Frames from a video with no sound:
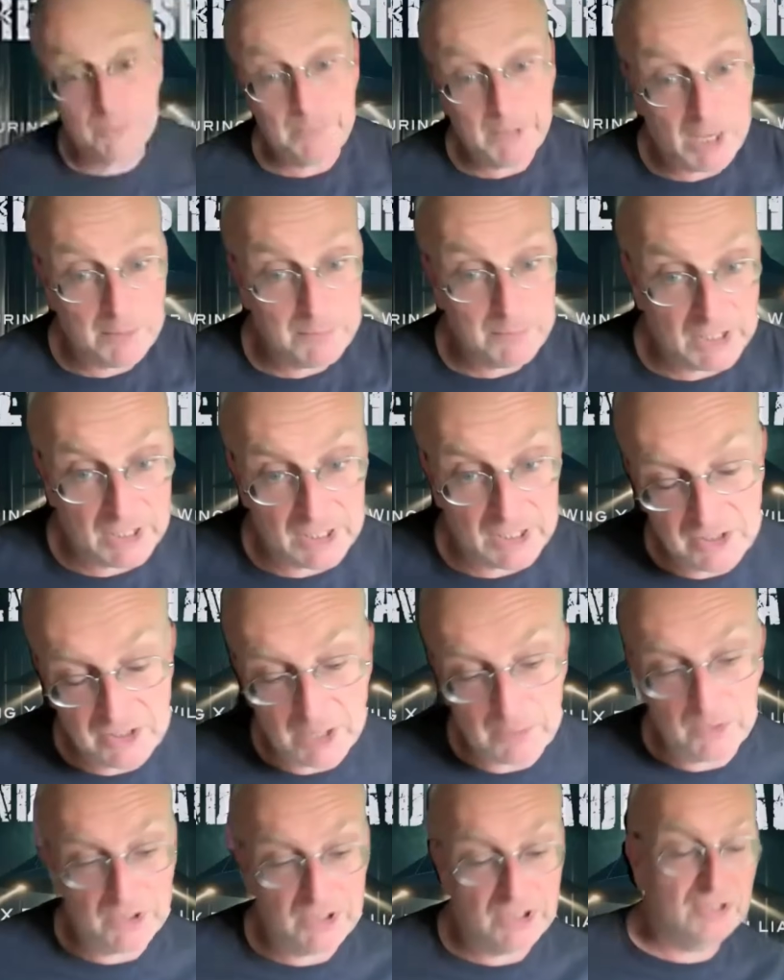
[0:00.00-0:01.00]
Panspermia, is that
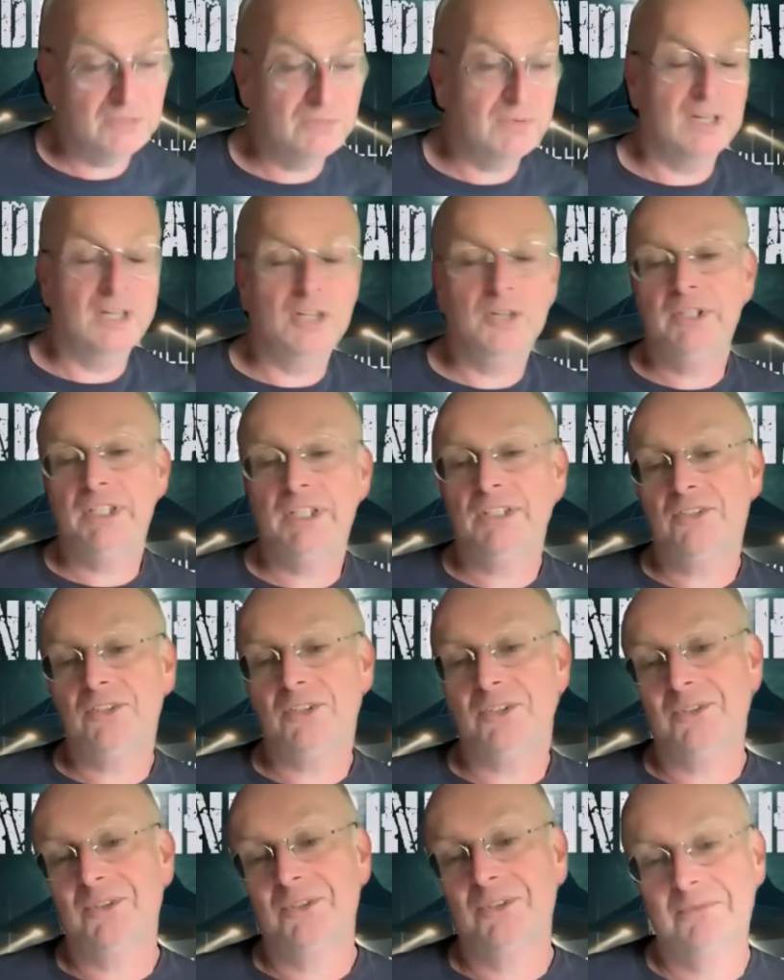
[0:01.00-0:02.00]
what you're alluding
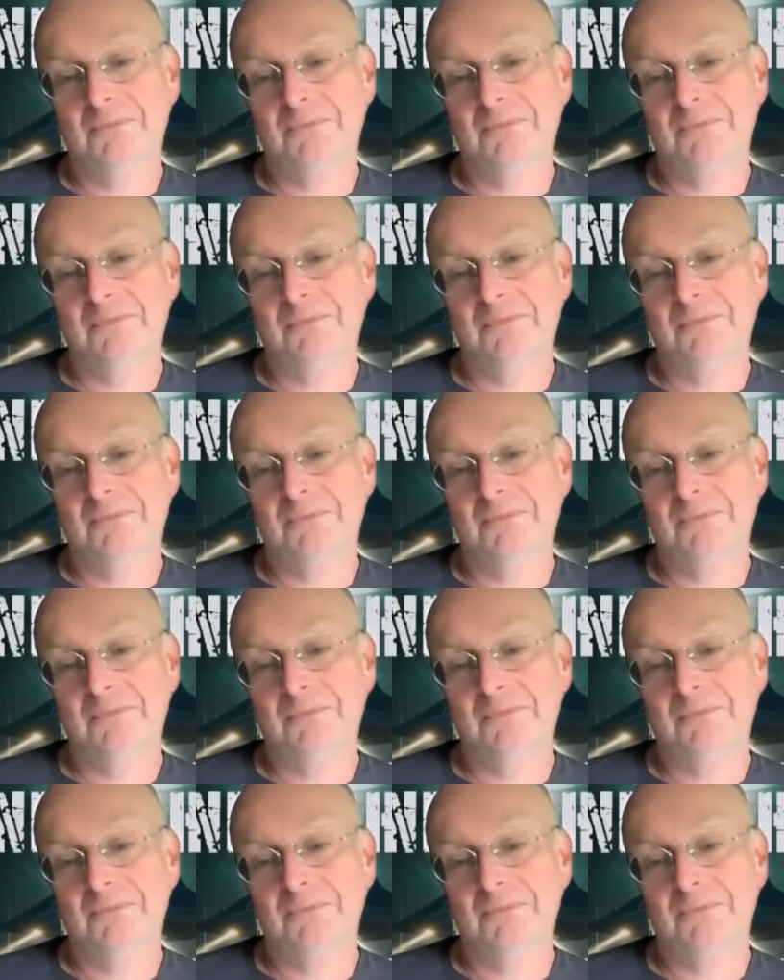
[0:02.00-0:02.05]
to?